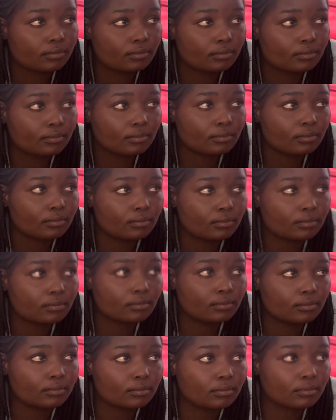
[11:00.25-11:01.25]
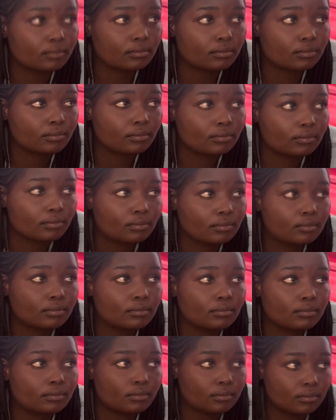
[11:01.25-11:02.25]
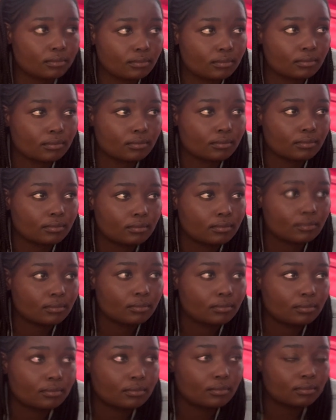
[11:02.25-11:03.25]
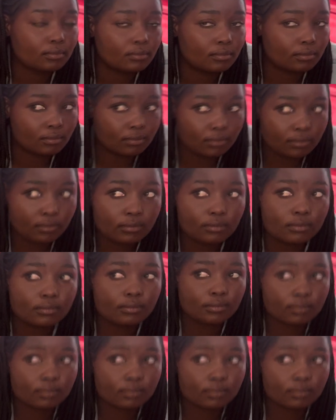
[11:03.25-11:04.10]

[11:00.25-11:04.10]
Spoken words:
(not speaking)